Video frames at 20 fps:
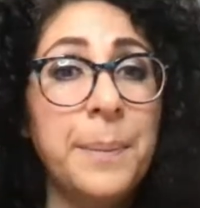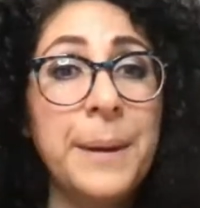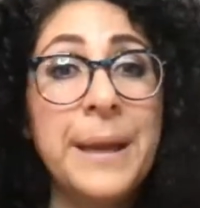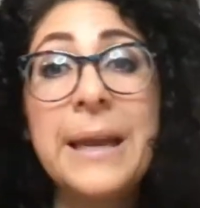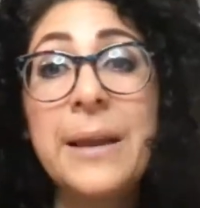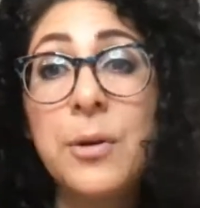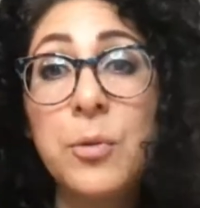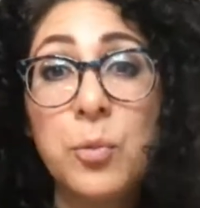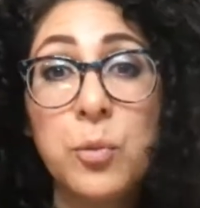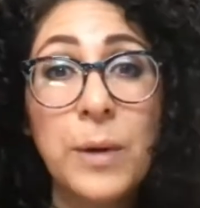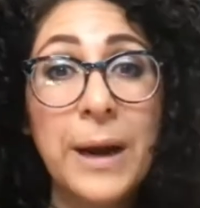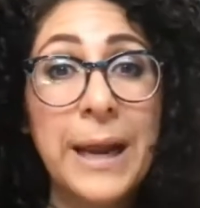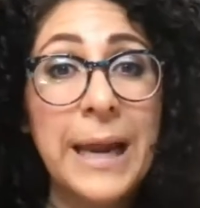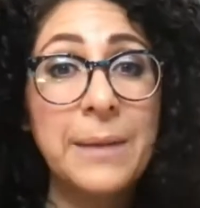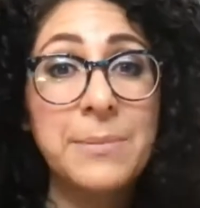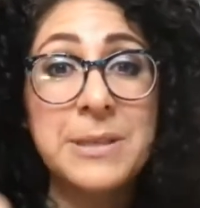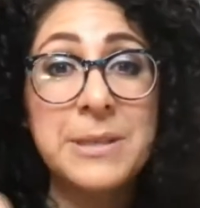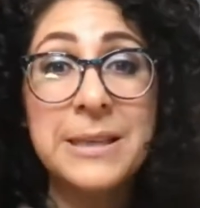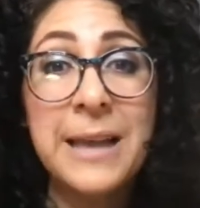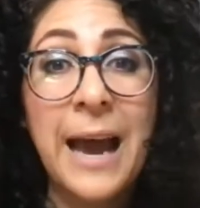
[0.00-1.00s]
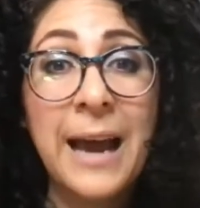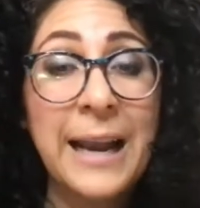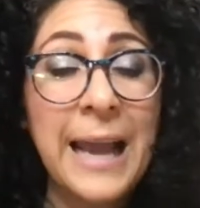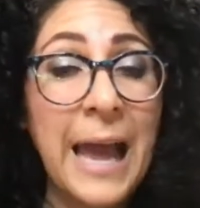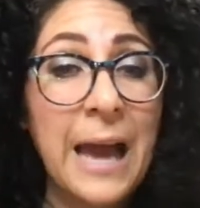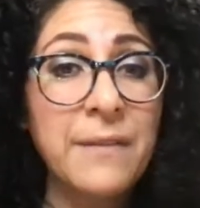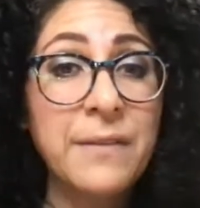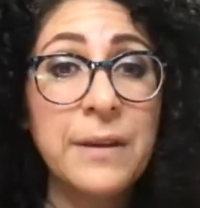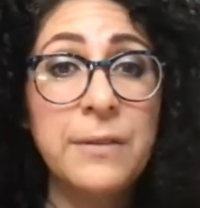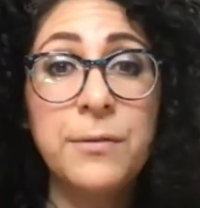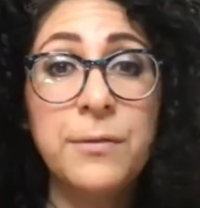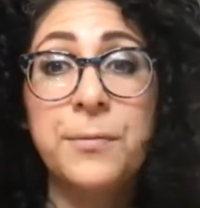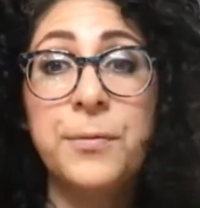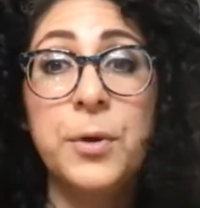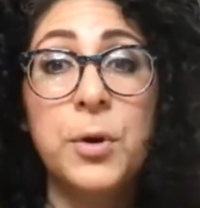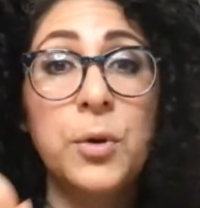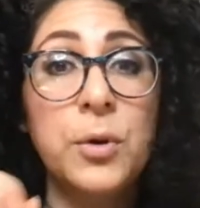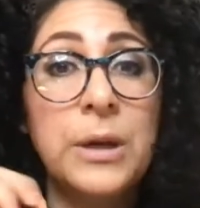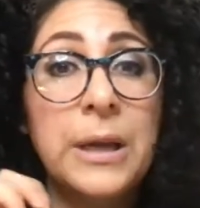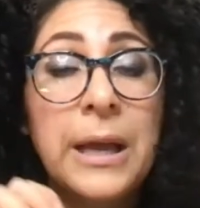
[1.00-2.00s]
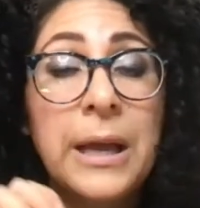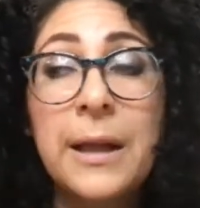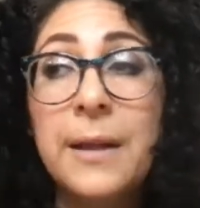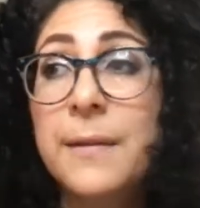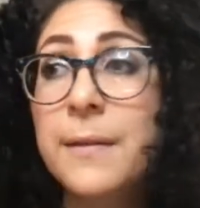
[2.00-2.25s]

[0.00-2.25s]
being raped, not having food,